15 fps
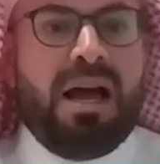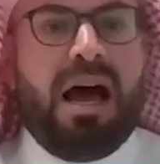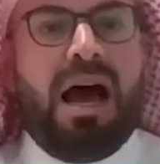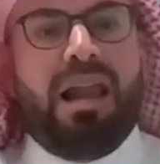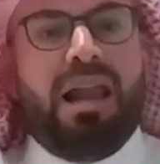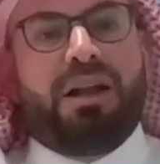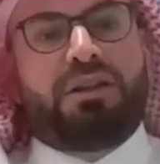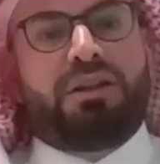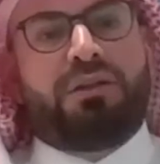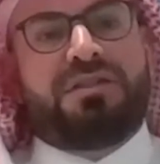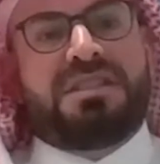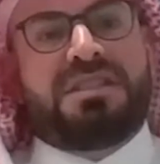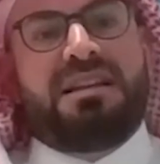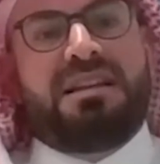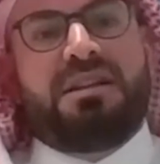a lot of
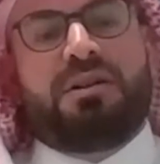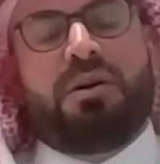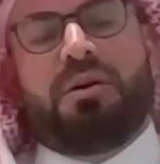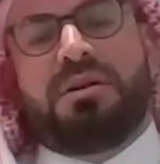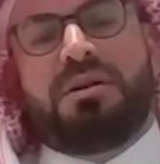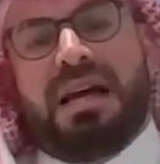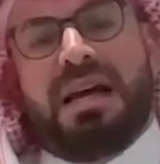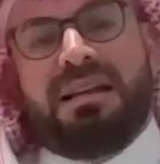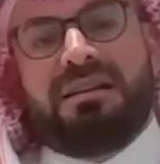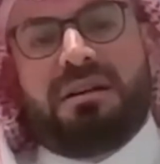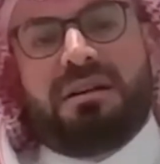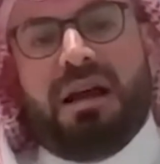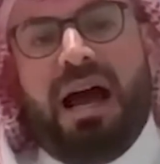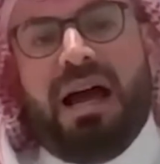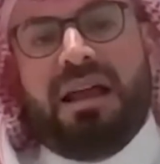sandy dunes,
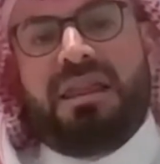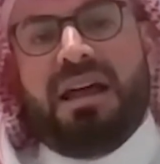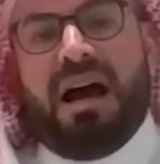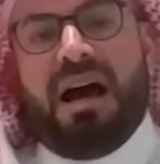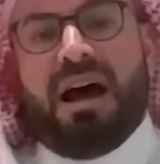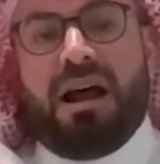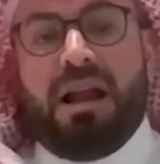and there are